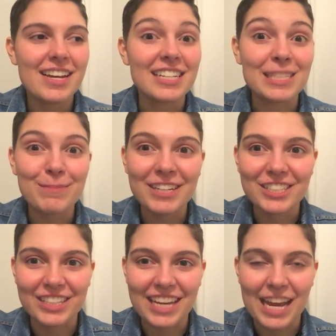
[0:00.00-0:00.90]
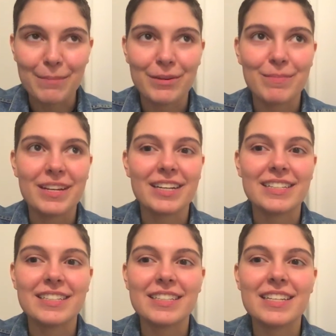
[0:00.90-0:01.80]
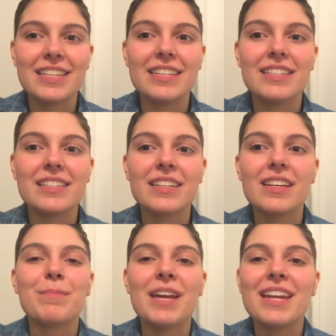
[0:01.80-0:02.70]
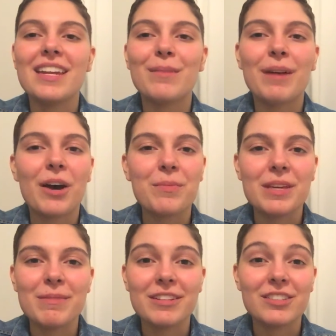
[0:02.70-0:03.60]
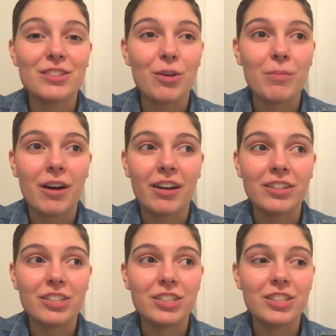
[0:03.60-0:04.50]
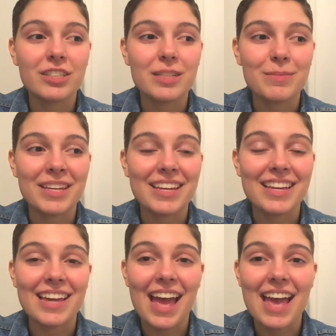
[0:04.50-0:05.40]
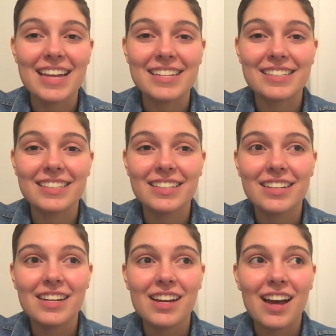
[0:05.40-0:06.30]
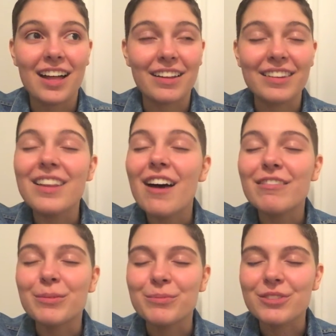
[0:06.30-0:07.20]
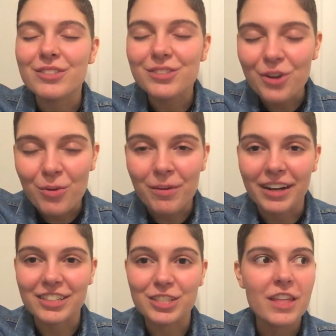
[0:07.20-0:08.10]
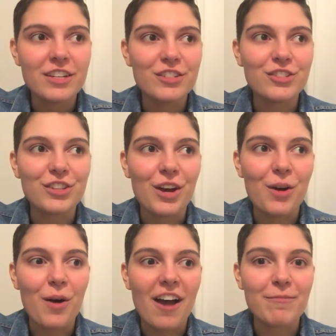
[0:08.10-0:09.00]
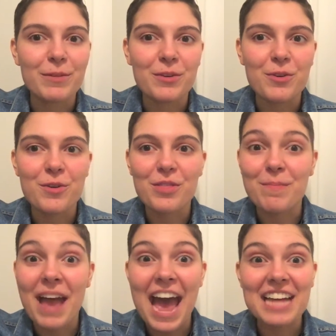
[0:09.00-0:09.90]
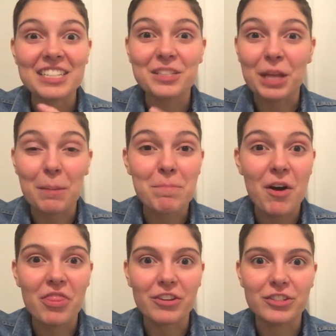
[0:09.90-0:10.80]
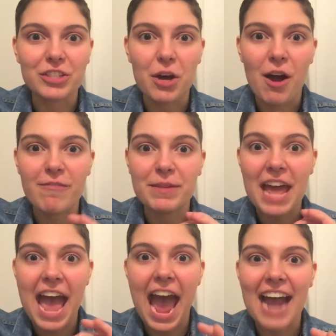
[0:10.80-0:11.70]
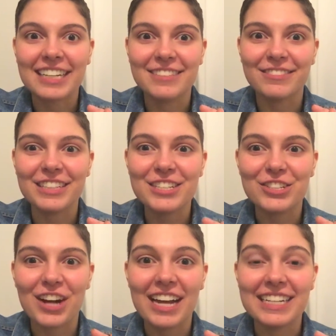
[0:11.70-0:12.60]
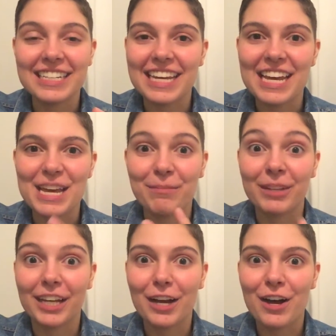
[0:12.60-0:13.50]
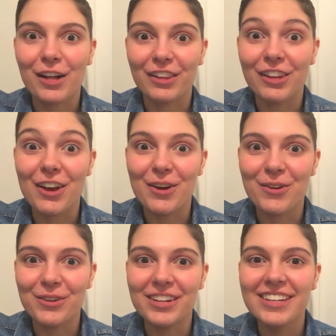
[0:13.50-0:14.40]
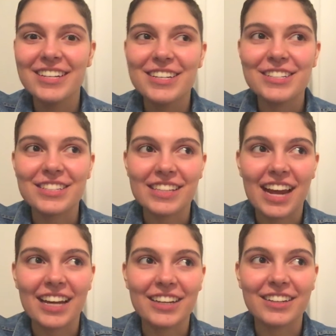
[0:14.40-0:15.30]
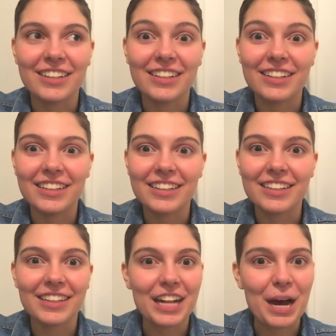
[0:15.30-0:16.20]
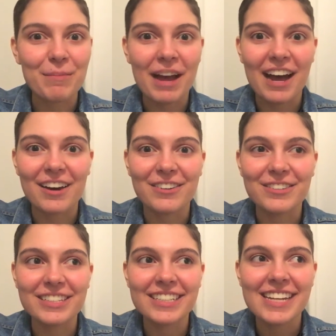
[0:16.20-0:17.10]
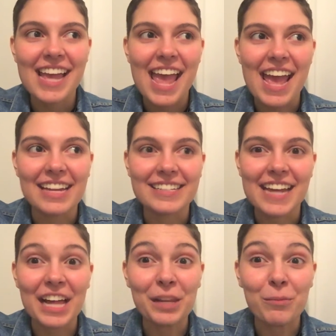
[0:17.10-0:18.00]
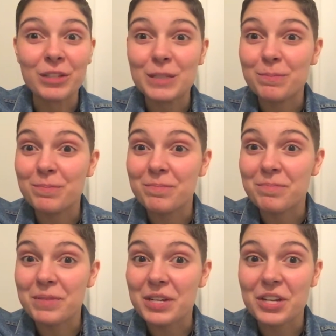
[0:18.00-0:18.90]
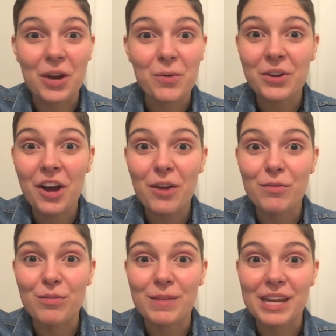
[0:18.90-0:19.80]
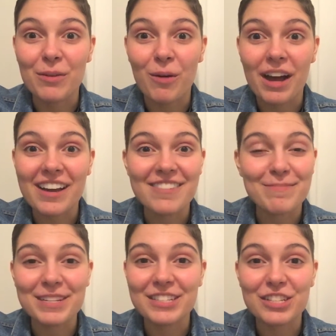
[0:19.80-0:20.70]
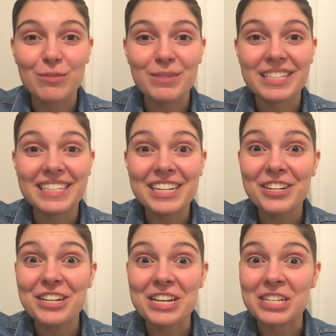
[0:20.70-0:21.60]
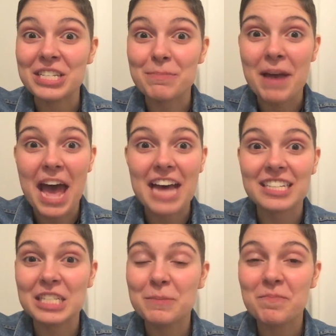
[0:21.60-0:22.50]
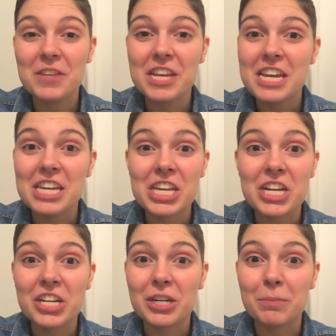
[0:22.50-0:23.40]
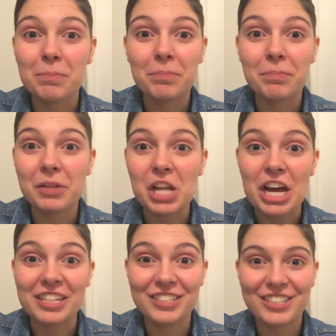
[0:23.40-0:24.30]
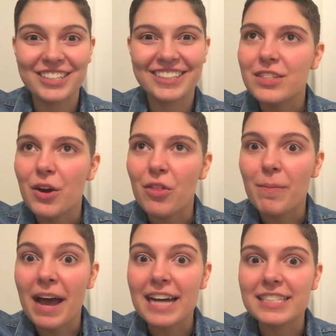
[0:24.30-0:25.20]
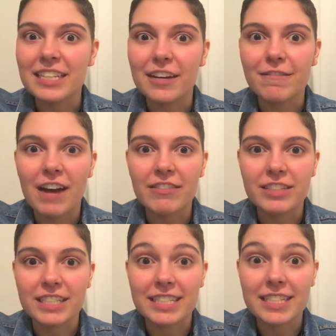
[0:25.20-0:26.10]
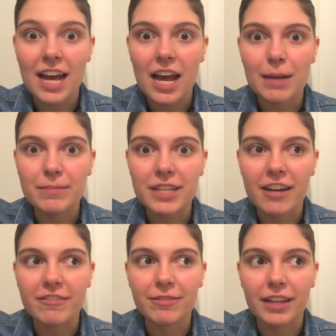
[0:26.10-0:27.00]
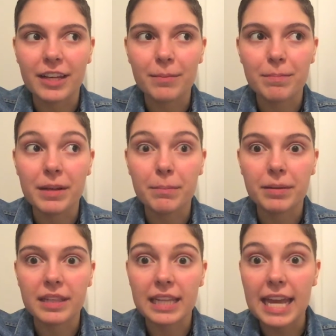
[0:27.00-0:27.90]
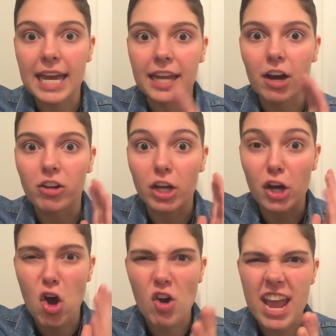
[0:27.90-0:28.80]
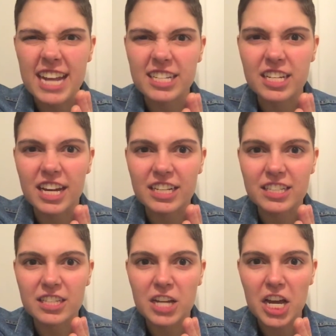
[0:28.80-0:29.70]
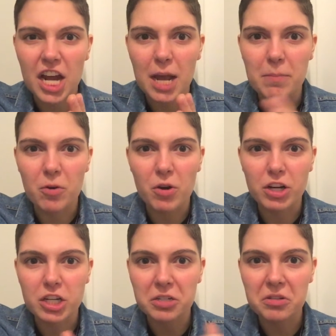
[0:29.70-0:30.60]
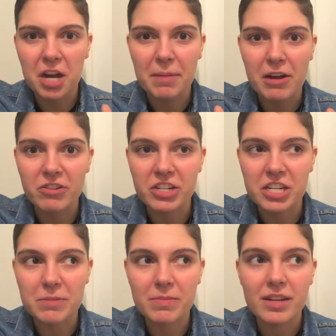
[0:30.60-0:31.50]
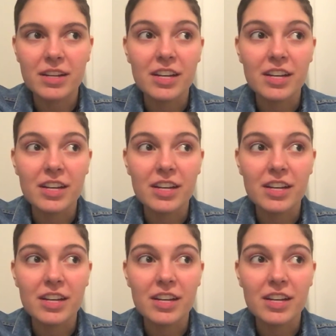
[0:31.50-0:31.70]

Especially Cameron because his opinion about me means so much to me and I love him so much. So I've been, the past like month or so, I've been actively trying to get him like alone so that I could come out and tell him what's been going on with me and why I've been so mysterious the past year plus. So the past like five or six times I've like been planning on like okay tonight is the night I am going to come out to him.